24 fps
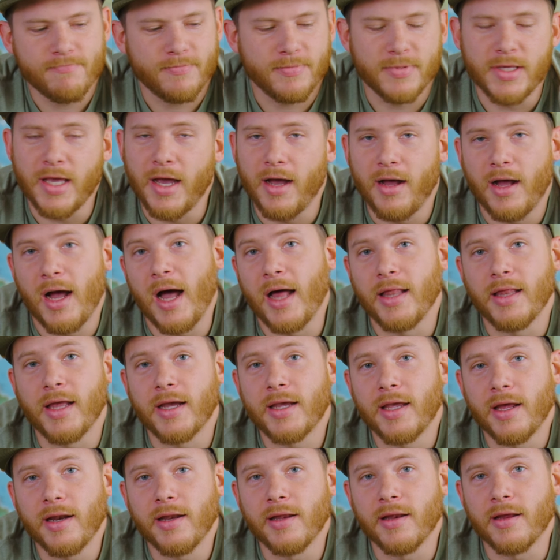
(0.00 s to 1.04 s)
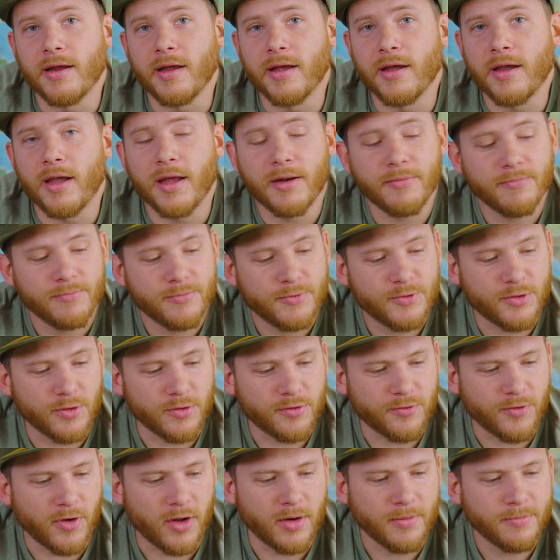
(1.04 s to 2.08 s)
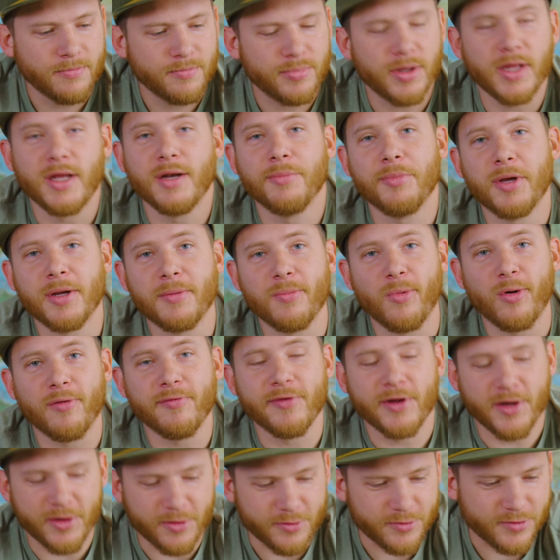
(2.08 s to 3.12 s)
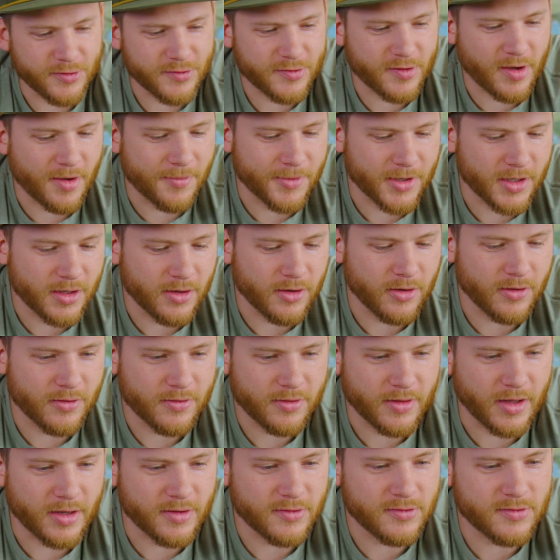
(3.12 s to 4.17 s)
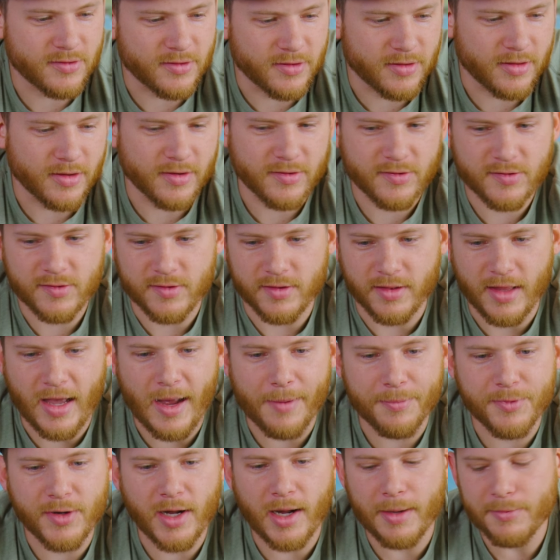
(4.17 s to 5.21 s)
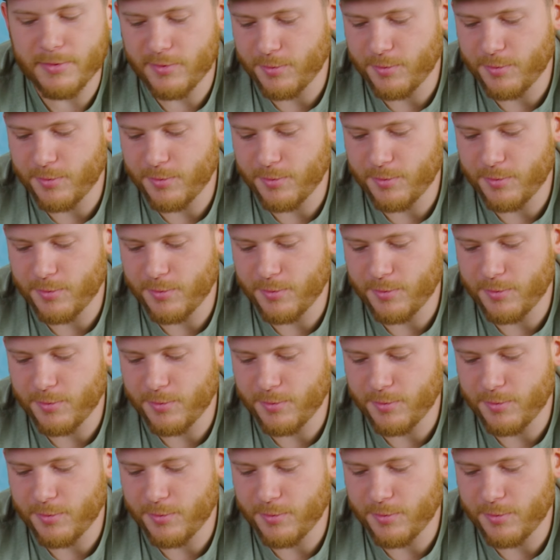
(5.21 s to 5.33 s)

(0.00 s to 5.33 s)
yeah, I like editing again, so it's fun. Plan to make more videos this coming year thanks to this laptop